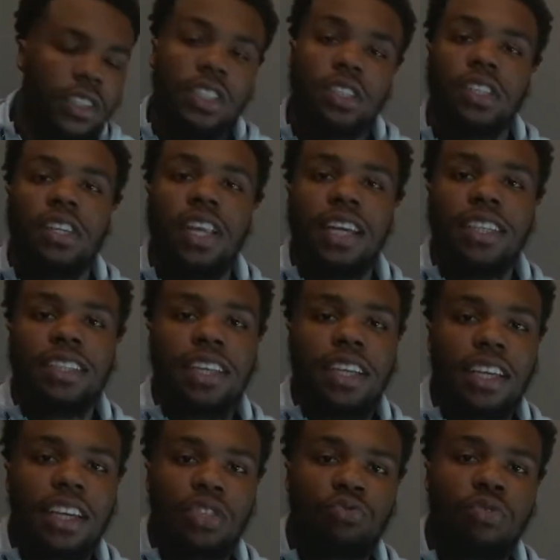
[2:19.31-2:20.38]
So the next
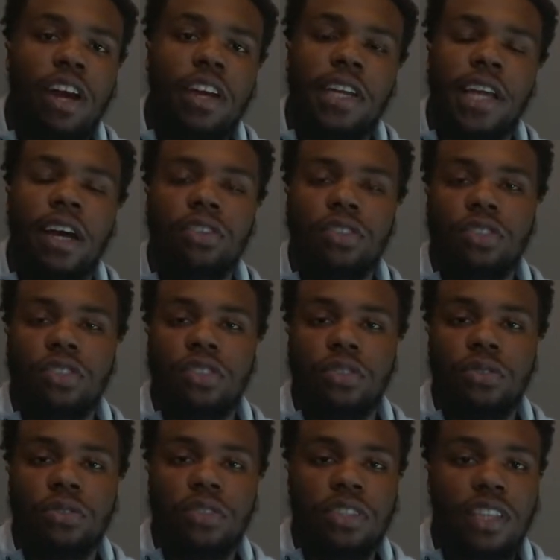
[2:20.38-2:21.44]
thing is write down your
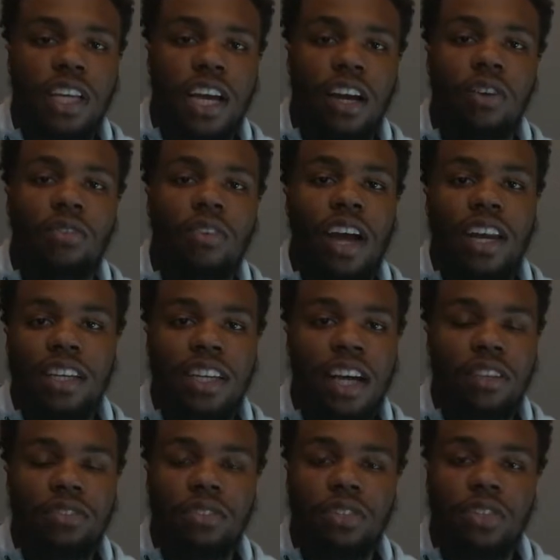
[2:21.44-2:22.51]
goals. Now, writing
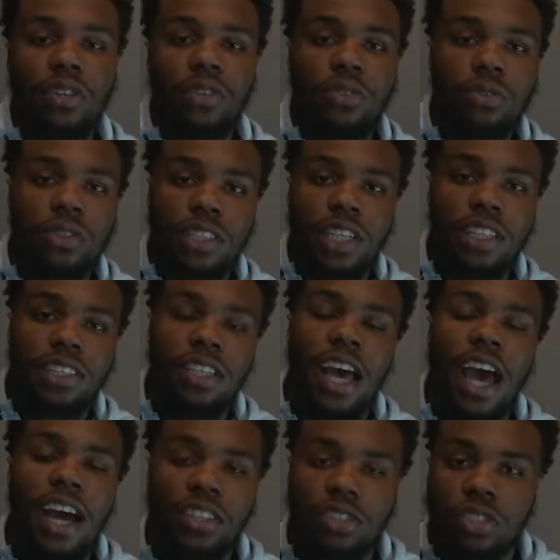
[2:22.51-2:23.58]
down your goals is
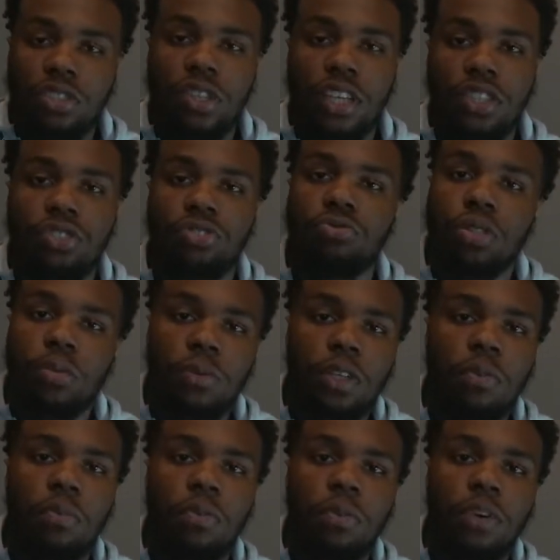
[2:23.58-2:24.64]
actually
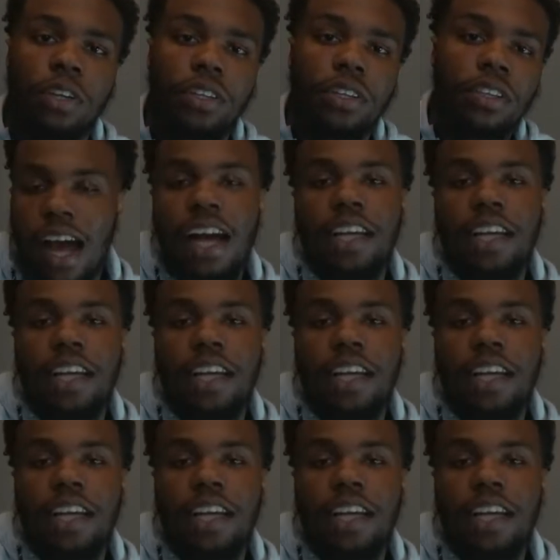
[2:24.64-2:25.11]
extremely important.